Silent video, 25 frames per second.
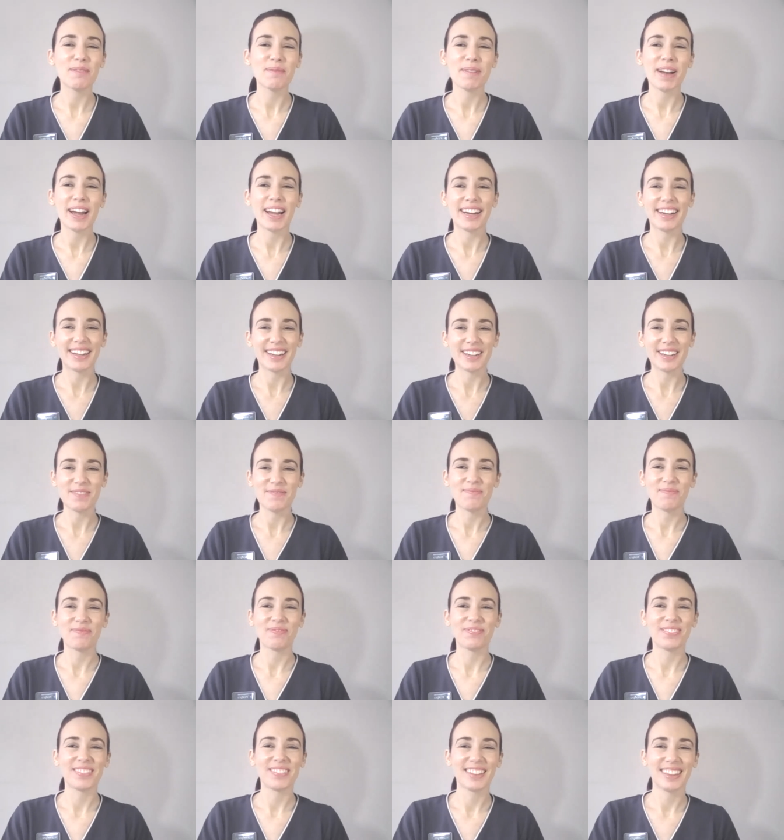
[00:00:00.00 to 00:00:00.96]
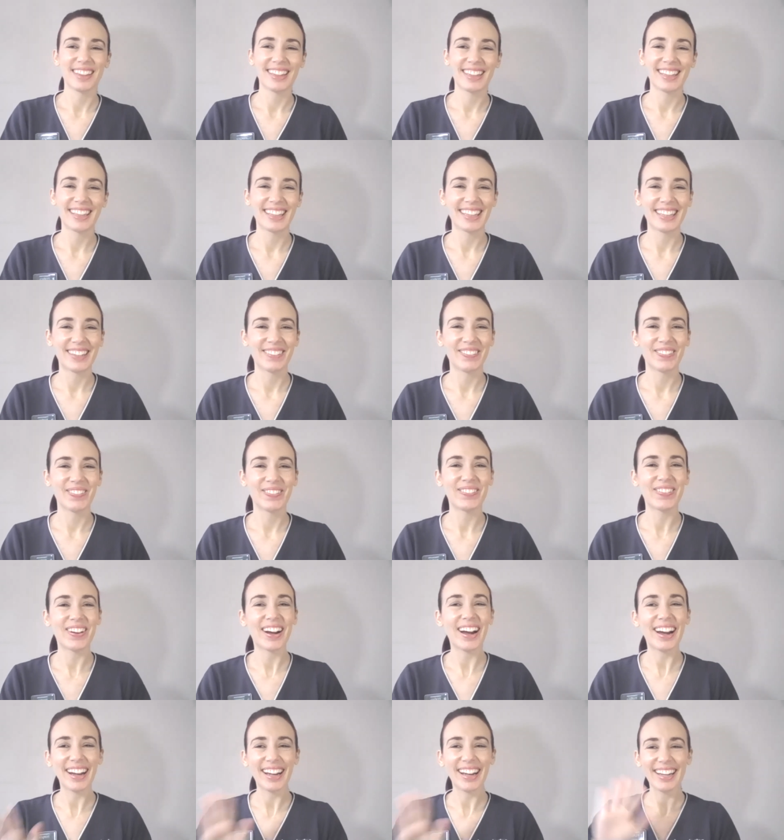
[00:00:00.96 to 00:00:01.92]
you, Amanda. See you later.
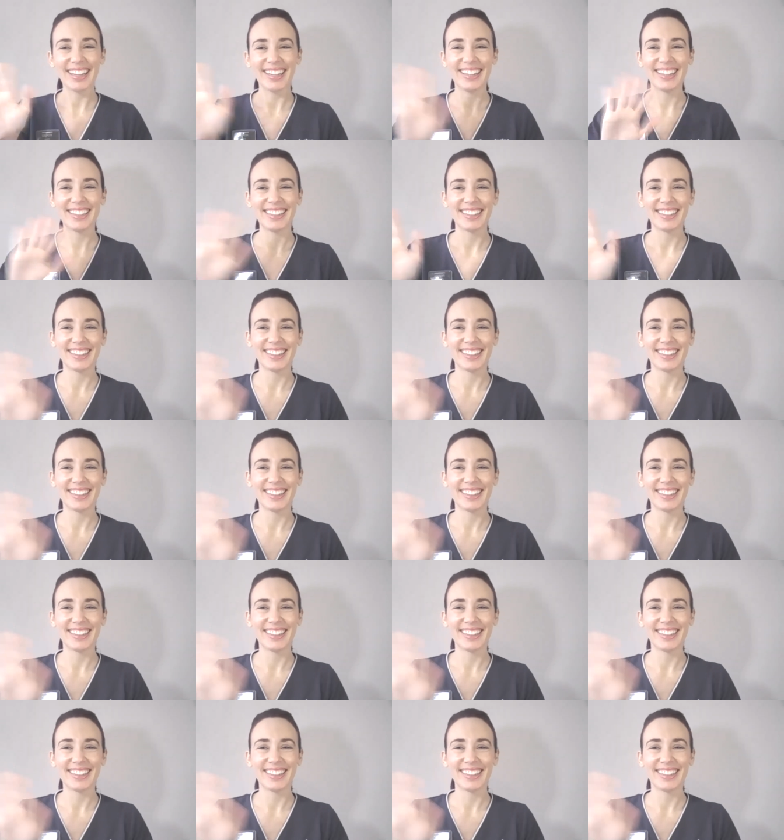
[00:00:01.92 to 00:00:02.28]
Bye.